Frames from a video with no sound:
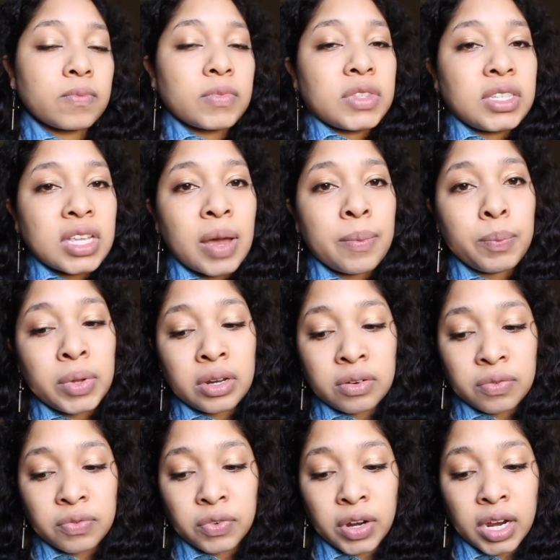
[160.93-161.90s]
stopped being
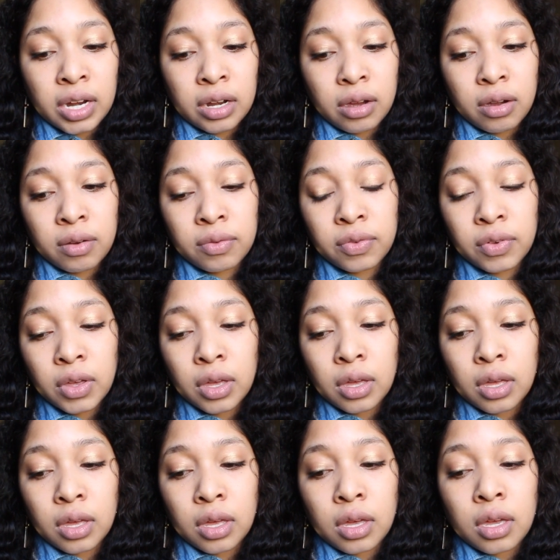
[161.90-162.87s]
afraid of,
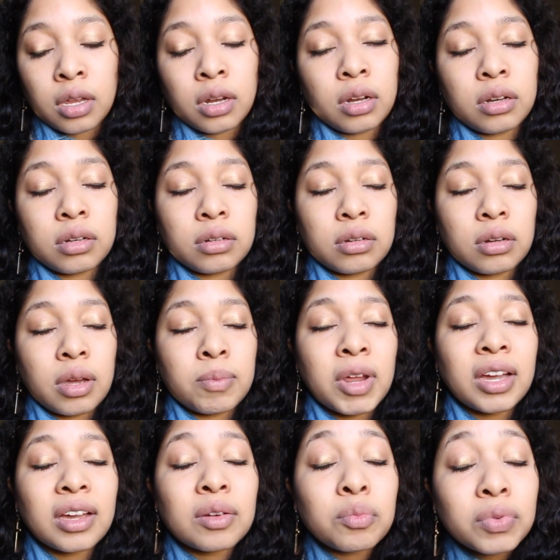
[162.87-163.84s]
I'm
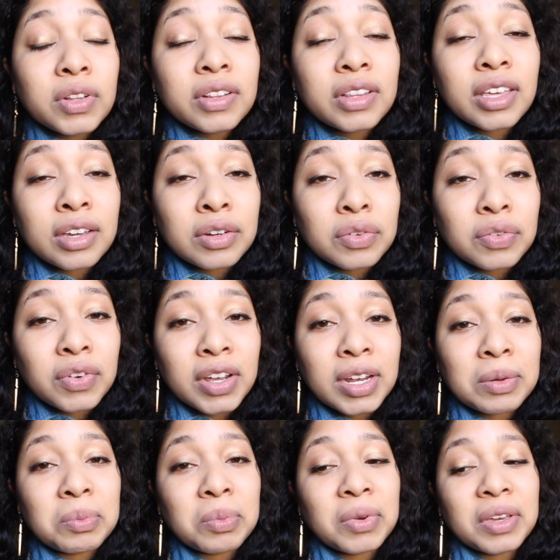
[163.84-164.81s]
not completely
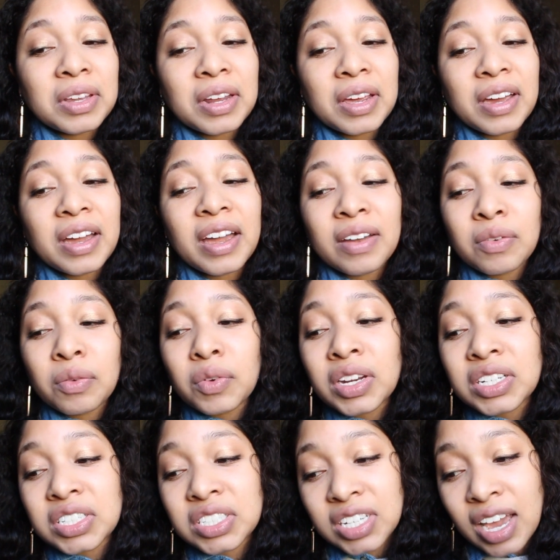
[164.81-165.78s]
unafraid, but I've
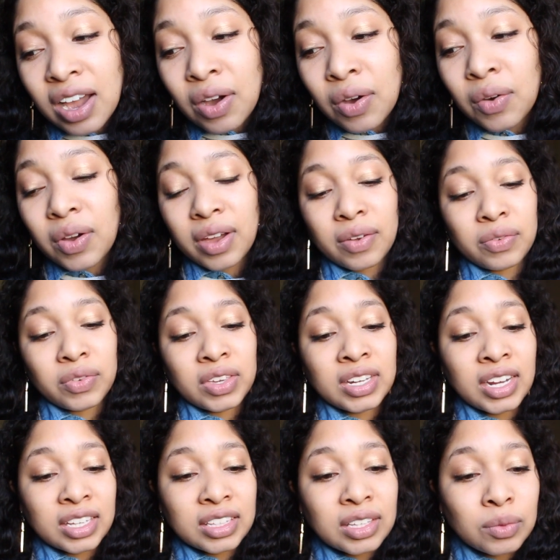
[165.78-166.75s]
reached out, I've
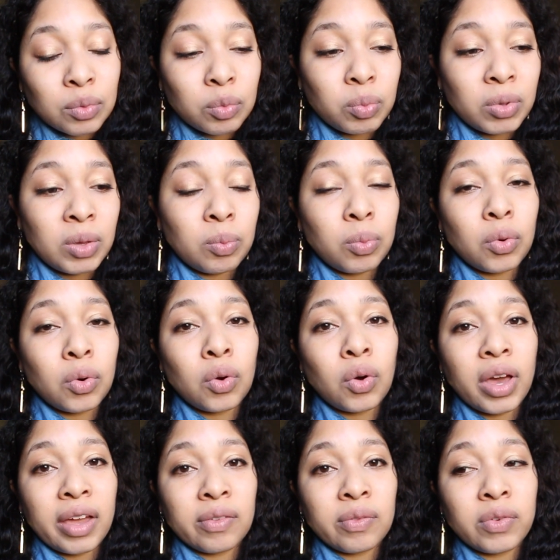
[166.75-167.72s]
connected with
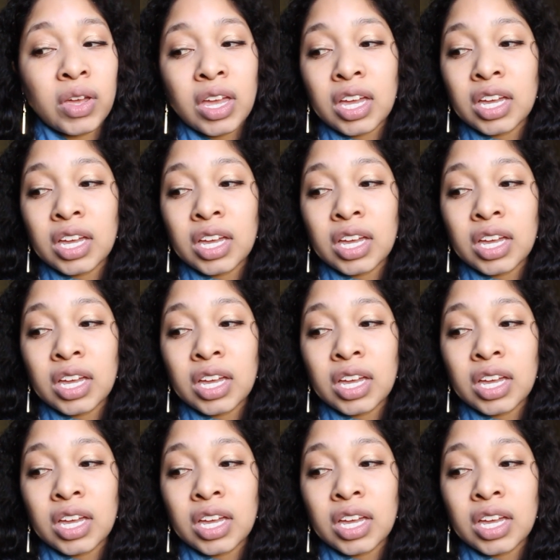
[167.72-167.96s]
people, I've